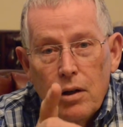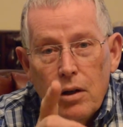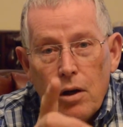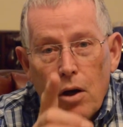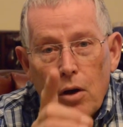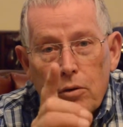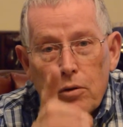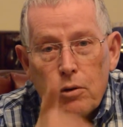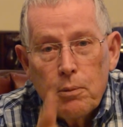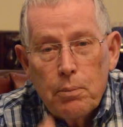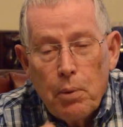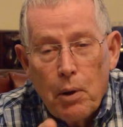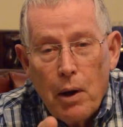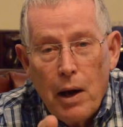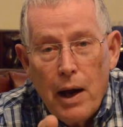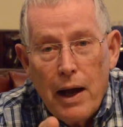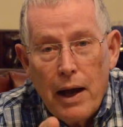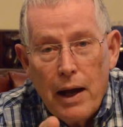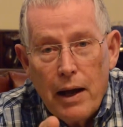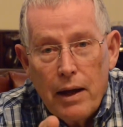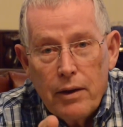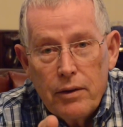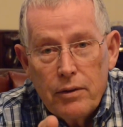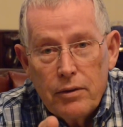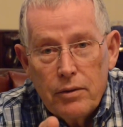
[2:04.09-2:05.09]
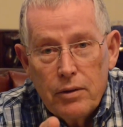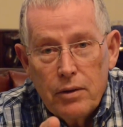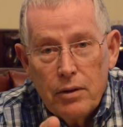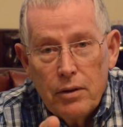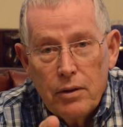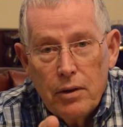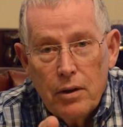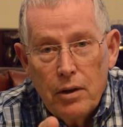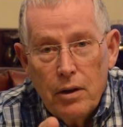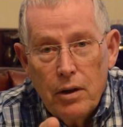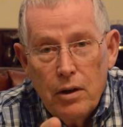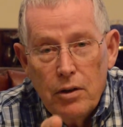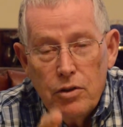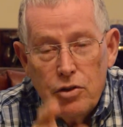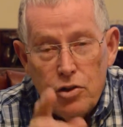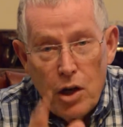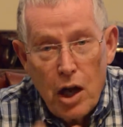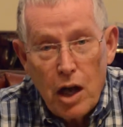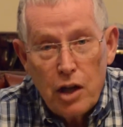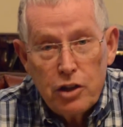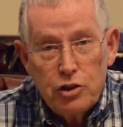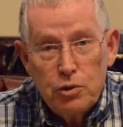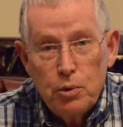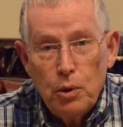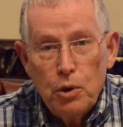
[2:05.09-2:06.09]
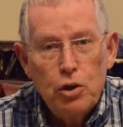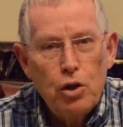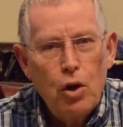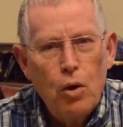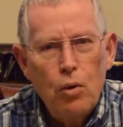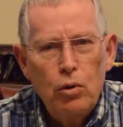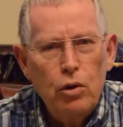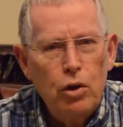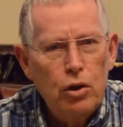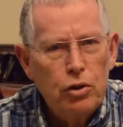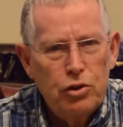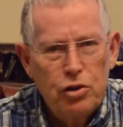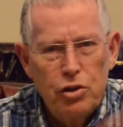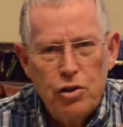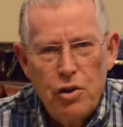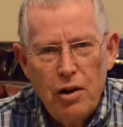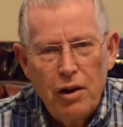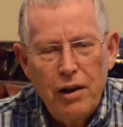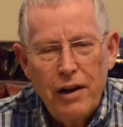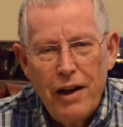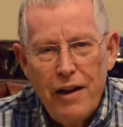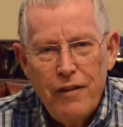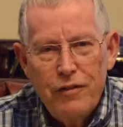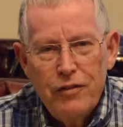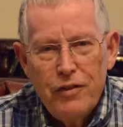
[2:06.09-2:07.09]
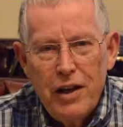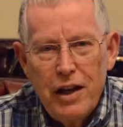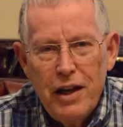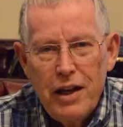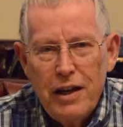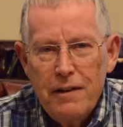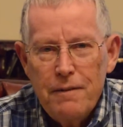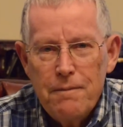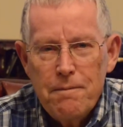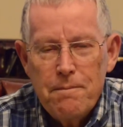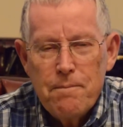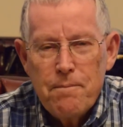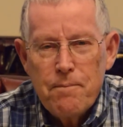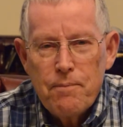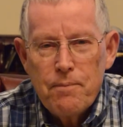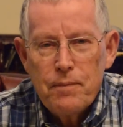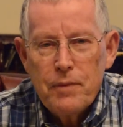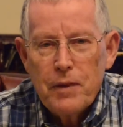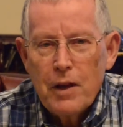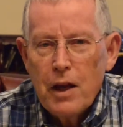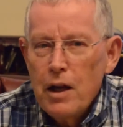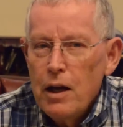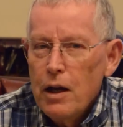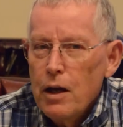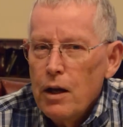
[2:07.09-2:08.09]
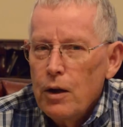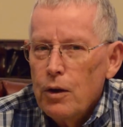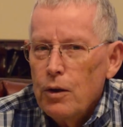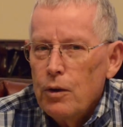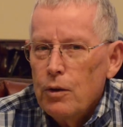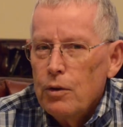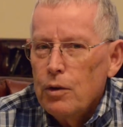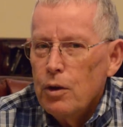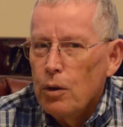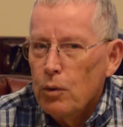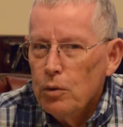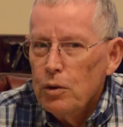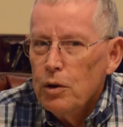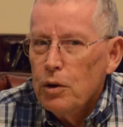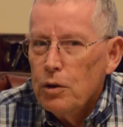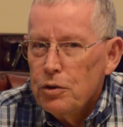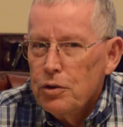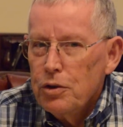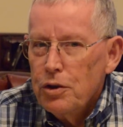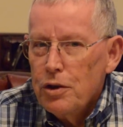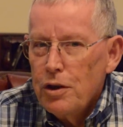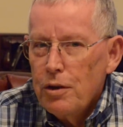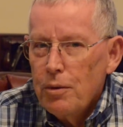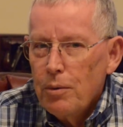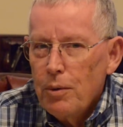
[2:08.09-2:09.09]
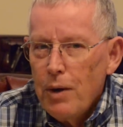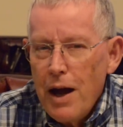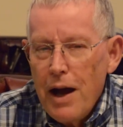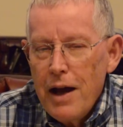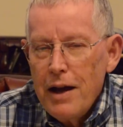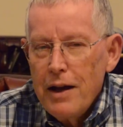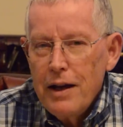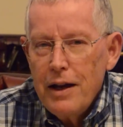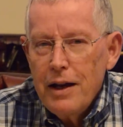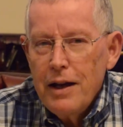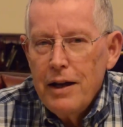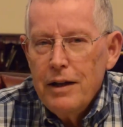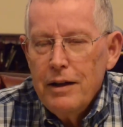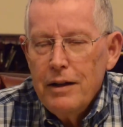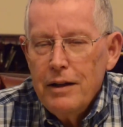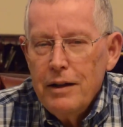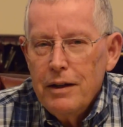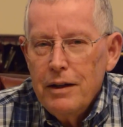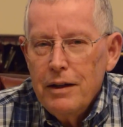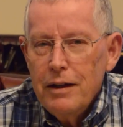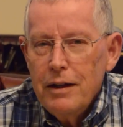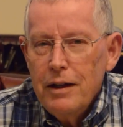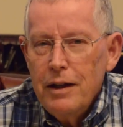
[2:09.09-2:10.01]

on the prize. Joshua, don't look to your left hand don't look to your right hand.